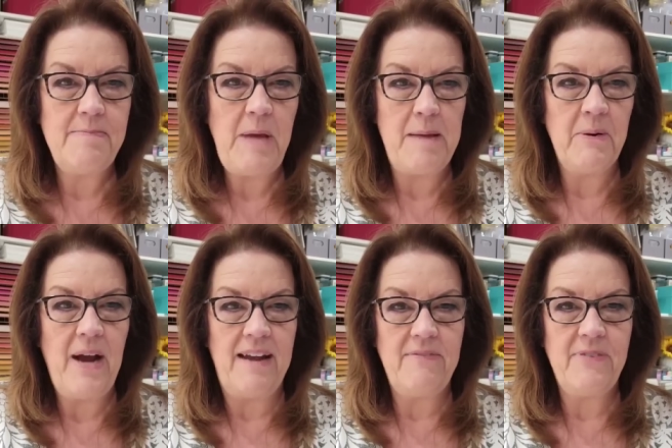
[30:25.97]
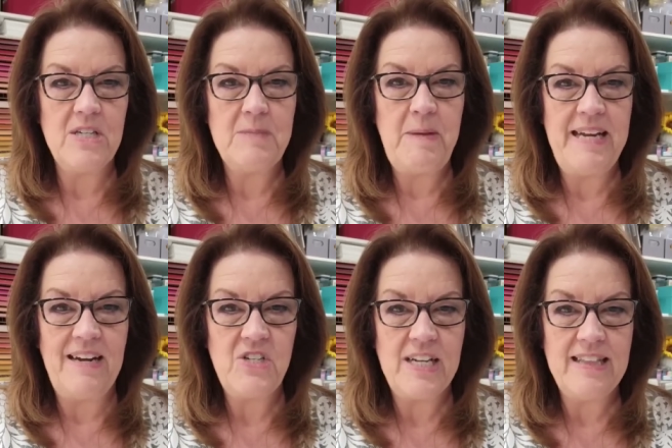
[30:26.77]
paper at first, but
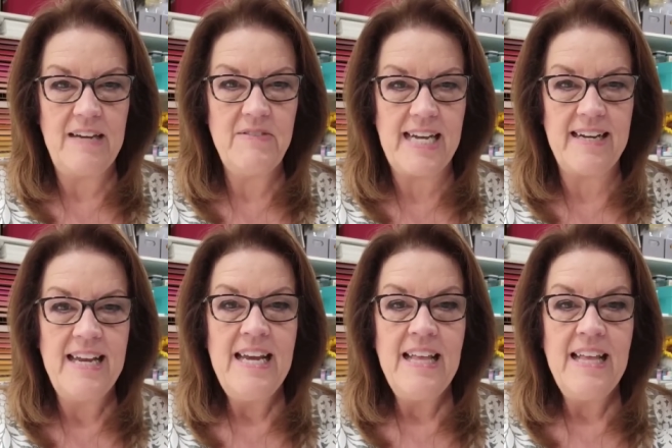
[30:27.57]
now she loves it.